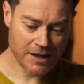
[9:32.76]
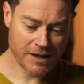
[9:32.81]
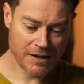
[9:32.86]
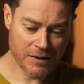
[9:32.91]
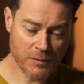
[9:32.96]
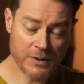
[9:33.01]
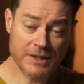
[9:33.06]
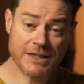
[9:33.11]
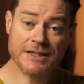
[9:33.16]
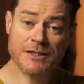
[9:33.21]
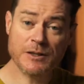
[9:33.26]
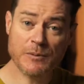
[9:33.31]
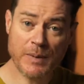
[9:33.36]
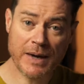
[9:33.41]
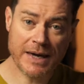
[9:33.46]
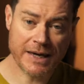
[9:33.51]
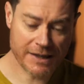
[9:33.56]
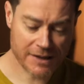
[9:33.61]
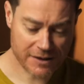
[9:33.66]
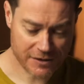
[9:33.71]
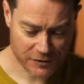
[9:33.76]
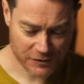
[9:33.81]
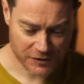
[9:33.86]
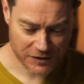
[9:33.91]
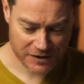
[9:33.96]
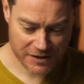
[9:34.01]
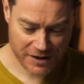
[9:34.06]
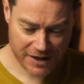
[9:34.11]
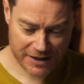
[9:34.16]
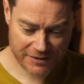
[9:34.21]
which is the pink on the
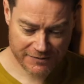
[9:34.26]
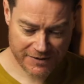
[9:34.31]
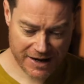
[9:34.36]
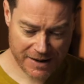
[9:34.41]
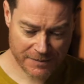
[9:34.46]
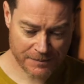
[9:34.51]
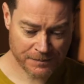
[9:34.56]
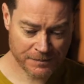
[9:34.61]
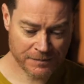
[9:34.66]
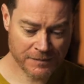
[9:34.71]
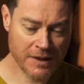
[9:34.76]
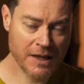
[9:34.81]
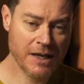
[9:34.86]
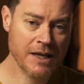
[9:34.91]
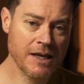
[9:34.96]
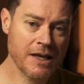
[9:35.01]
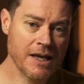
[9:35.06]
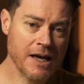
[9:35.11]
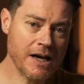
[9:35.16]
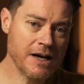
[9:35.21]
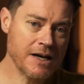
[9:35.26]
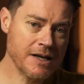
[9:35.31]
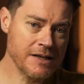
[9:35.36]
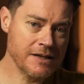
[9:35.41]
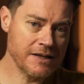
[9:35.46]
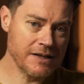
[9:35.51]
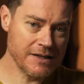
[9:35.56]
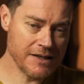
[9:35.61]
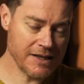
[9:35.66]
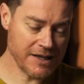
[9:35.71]
diagram.
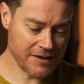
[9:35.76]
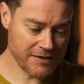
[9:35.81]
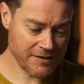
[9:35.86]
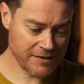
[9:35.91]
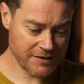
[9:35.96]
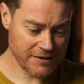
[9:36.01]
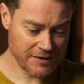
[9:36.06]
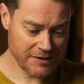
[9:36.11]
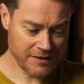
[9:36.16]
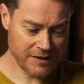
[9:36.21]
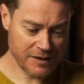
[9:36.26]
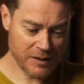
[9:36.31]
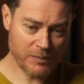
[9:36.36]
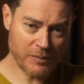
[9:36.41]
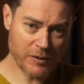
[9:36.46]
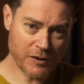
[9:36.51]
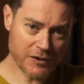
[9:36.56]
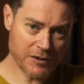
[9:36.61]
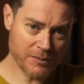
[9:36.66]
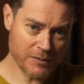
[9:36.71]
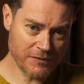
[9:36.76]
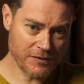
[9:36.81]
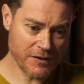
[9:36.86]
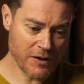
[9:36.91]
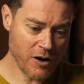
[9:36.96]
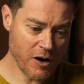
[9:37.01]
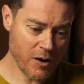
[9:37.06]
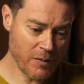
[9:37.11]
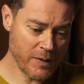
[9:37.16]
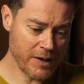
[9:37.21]
Underneath, at the bottom of the
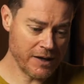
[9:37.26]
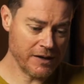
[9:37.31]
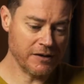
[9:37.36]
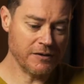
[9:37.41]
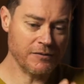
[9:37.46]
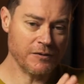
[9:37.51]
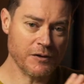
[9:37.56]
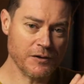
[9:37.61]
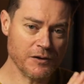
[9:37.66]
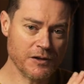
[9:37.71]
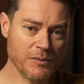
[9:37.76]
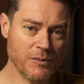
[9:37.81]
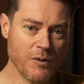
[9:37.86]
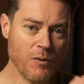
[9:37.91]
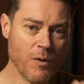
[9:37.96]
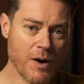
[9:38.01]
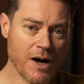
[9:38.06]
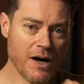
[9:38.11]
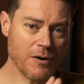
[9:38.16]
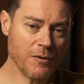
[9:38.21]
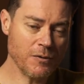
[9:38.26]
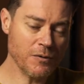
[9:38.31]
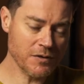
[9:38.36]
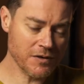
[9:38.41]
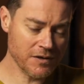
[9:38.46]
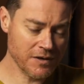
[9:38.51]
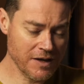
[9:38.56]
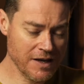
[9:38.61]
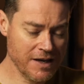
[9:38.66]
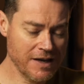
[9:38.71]
hopper, you've got small
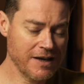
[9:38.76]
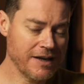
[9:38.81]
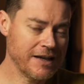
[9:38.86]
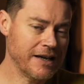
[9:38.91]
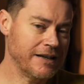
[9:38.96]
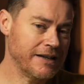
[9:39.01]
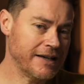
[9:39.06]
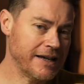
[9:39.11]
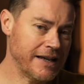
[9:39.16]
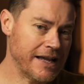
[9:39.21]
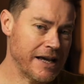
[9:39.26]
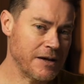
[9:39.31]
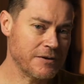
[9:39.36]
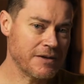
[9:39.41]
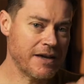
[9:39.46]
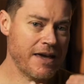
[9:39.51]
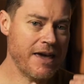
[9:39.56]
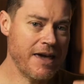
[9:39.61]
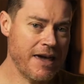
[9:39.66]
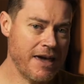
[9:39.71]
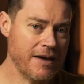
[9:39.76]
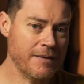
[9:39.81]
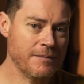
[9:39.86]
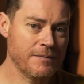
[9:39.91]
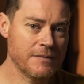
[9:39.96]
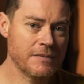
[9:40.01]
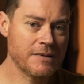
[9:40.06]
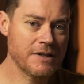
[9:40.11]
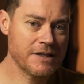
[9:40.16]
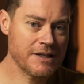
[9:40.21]
holes, and that allows air
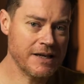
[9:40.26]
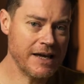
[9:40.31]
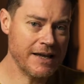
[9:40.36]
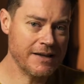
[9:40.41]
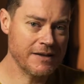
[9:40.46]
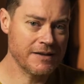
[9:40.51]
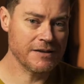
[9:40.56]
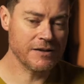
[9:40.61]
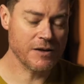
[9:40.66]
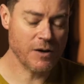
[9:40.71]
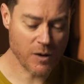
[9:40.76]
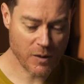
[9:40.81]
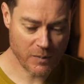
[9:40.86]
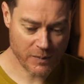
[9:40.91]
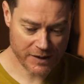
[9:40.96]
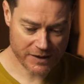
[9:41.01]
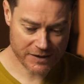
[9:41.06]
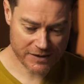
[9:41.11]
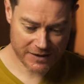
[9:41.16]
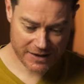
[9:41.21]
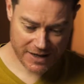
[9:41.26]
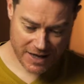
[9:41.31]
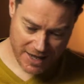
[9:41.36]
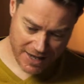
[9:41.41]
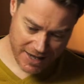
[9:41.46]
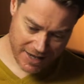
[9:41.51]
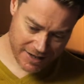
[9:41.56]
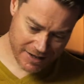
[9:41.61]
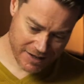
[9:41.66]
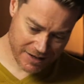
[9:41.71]
to enter the hopper. So the
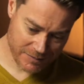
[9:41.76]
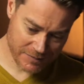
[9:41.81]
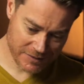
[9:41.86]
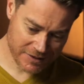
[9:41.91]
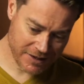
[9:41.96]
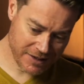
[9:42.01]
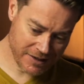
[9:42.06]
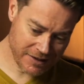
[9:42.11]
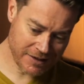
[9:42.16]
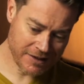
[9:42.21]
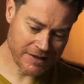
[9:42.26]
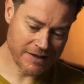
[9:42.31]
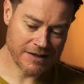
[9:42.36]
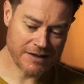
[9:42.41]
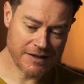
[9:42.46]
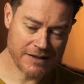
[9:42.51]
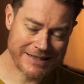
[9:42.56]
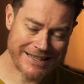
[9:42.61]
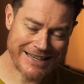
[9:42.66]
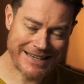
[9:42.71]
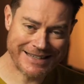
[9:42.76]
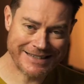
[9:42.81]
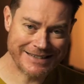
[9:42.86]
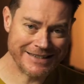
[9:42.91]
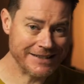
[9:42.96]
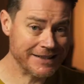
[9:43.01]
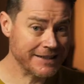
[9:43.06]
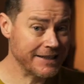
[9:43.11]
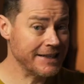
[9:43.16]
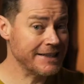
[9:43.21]
air comes in, it's
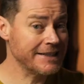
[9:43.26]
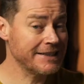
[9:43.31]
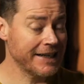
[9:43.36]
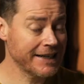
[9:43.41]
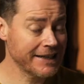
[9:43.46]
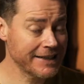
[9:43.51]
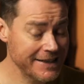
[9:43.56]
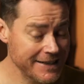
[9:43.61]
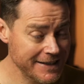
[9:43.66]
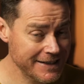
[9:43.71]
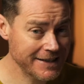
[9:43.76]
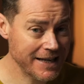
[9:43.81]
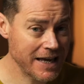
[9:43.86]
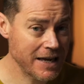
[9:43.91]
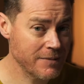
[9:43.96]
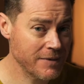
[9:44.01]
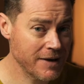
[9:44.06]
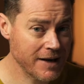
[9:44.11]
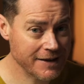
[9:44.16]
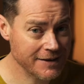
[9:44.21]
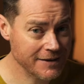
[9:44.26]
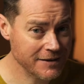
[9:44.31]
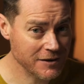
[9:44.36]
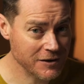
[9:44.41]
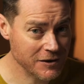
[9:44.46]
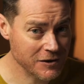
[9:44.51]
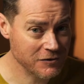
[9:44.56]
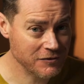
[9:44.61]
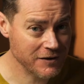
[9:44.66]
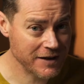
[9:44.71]
heated, exactly the same as
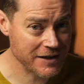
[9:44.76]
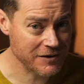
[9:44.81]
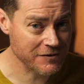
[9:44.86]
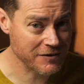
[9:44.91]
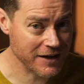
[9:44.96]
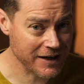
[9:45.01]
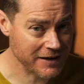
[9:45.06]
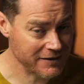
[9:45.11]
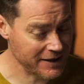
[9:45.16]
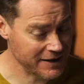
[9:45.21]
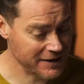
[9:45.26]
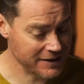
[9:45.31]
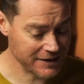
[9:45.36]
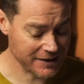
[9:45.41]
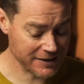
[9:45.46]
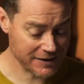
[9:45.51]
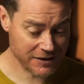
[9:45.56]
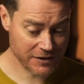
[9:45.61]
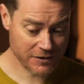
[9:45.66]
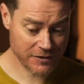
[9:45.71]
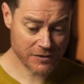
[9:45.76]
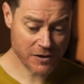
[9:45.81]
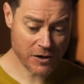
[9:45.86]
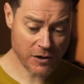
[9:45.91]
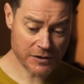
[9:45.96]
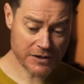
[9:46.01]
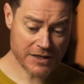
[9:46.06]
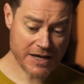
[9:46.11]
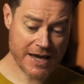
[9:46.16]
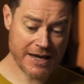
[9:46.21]
the tray dryer, actually. So
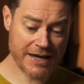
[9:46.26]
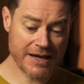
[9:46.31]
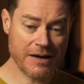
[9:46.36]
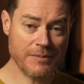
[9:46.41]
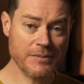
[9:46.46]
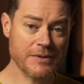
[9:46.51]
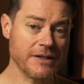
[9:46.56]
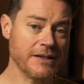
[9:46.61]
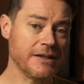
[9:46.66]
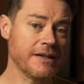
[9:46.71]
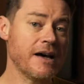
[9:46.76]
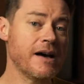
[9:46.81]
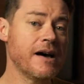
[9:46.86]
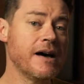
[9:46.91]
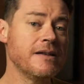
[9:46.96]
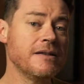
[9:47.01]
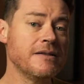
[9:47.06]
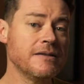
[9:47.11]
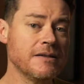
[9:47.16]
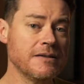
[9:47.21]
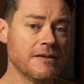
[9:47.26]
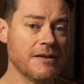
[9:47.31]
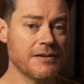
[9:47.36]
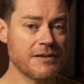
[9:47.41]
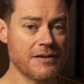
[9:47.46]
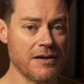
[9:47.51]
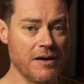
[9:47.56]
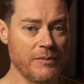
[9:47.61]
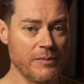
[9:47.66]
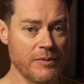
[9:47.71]
hot air comes in under the
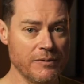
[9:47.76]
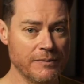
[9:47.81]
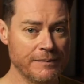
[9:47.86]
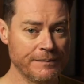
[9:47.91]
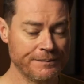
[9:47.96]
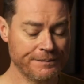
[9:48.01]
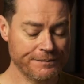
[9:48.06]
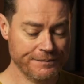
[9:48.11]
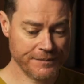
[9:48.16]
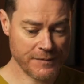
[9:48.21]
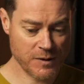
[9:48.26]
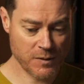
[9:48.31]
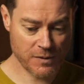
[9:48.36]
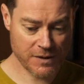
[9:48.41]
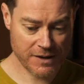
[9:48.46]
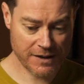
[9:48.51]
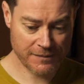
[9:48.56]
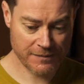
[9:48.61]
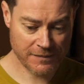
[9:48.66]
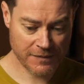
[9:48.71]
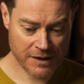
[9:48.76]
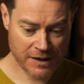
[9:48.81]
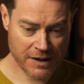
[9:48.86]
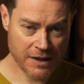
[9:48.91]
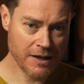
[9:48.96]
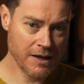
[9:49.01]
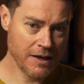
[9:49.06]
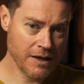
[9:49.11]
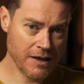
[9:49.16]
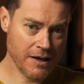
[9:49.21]
sample, okay?
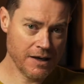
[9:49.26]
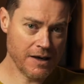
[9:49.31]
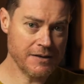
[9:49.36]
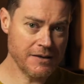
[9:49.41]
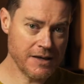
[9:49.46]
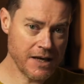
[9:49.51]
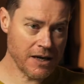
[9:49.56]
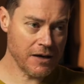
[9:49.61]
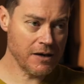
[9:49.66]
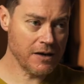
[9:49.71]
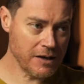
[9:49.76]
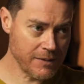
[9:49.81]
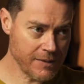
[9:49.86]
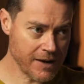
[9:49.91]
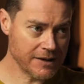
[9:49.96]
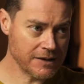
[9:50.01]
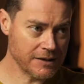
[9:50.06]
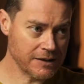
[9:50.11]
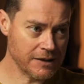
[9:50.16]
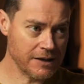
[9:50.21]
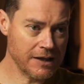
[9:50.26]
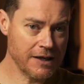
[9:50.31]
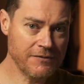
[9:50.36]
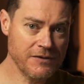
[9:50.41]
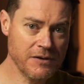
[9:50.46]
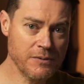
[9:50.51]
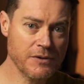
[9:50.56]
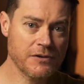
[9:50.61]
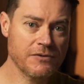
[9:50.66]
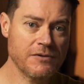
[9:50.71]
I think you can imagine that if
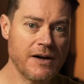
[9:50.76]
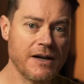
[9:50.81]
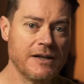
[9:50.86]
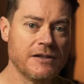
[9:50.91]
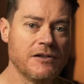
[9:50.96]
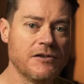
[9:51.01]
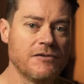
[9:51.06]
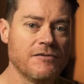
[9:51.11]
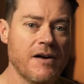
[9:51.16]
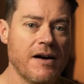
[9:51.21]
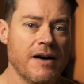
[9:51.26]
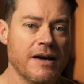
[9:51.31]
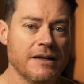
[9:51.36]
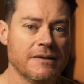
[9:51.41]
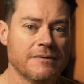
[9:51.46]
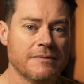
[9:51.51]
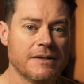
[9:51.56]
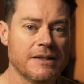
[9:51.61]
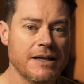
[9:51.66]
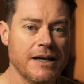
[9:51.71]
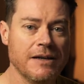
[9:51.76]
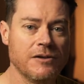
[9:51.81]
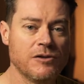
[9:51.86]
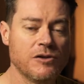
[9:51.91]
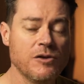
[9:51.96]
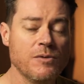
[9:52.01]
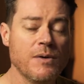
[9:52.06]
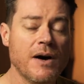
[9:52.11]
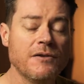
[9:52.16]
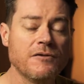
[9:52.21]
you were trying to dry, say,
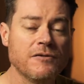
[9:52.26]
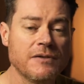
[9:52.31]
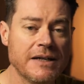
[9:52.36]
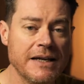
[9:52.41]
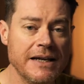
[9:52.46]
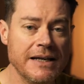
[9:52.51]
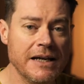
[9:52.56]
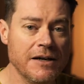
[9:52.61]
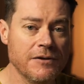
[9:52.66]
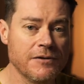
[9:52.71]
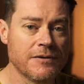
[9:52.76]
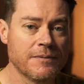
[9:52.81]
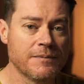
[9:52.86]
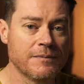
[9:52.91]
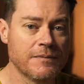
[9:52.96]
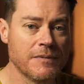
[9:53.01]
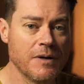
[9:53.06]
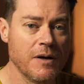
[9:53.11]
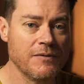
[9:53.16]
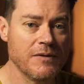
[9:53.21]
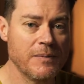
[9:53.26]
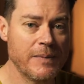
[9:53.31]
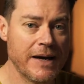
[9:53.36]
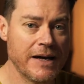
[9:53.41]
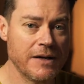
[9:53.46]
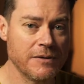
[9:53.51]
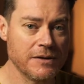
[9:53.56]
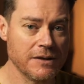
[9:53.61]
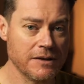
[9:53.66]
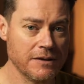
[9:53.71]
200 kilos of a
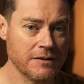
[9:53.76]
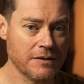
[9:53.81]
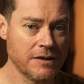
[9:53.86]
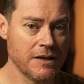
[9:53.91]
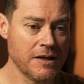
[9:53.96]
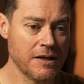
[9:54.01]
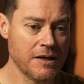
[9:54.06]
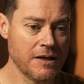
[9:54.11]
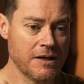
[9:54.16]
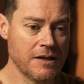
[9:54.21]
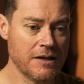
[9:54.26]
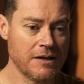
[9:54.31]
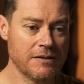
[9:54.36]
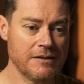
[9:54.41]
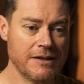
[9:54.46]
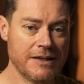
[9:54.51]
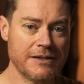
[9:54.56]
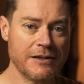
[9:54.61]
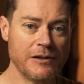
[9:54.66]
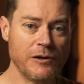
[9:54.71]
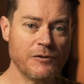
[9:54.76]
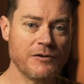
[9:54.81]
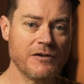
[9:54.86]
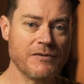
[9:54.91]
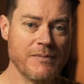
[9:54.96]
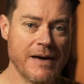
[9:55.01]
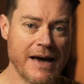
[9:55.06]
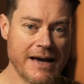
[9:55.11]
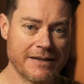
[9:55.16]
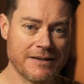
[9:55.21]
powder, that's a lot
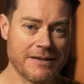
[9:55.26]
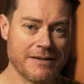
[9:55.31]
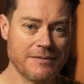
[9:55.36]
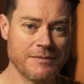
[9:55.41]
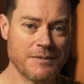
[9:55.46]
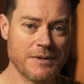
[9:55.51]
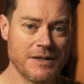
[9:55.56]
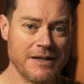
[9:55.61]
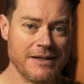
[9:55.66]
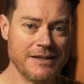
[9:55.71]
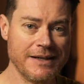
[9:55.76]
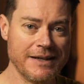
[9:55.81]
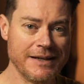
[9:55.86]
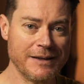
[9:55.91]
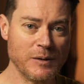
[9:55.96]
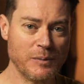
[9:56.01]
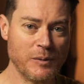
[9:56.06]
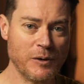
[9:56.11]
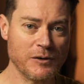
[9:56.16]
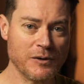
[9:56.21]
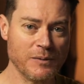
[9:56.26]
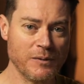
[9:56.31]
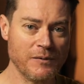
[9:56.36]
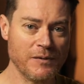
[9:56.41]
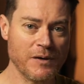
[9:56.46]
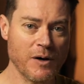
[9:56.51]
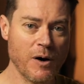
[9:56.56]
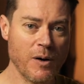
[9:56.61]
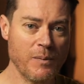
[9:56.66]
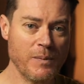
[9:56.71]
of mass sitting at the bottom of
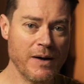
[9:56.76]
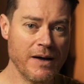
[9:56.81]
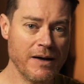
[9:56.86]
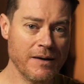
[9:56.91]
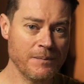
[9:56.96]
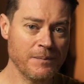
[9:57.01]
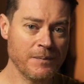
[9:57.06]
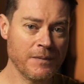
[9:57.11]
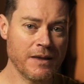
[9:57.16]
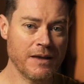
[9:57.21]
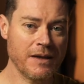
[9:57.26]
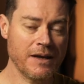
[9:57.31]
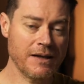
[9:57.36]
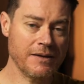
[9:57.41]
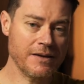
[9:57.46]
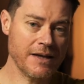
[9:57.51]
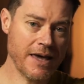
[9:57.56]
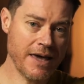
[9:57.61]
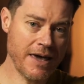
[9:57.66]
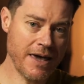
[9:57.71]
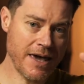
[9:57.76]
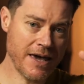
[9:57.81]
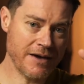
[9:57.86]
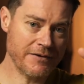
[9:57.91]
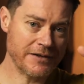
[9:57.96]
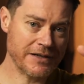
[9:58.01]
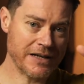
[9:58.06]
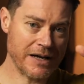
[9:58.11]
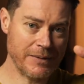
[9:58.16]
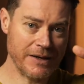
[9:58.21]
the hopper. and the air
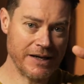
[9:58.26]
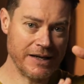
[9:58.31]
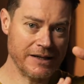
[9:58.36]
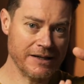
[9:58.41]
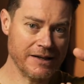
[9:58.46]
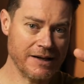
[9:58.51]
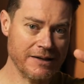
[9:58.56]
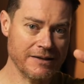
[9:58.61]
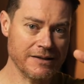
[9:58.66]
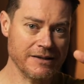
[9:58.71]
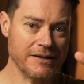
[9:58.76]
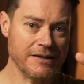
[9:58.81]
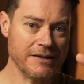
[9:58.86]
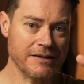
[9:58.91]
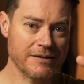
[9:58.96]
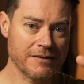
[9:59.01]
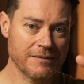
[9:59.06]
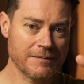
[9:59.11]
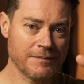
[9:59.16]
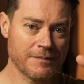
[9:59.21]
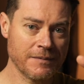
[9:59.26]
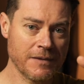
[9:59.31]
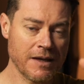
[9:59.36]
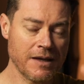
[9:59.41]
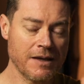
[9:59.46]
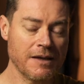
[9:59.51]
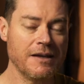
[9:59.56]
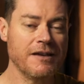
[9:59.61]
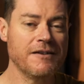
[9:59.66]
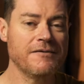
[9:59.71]
is coming in underneath.
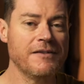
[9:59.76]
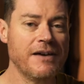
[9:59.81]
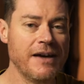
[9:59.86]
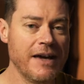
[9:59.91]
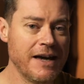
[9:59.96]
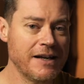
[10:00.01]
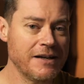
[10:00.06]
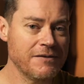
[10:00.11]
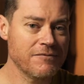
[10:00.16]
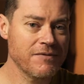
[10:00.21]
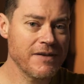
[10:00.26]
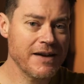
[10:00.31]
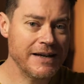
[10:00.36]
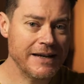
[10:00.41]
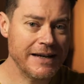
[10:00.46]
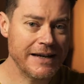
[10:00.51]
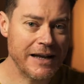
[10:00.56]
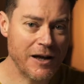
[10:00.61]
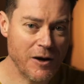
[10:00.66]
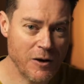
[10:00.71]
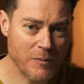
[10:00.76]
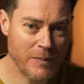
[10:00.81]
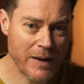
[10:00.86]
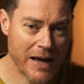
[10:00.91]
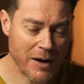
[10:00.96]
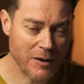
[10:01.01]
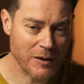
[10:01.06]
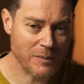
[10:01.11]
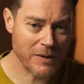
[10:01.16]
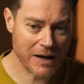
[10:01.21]
If I had a really low
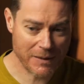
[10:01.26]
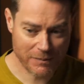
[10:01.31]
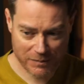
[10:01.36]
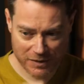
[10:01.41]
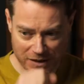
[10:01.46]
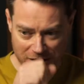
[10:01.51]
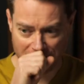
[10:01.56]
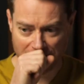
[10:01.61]
powered pump,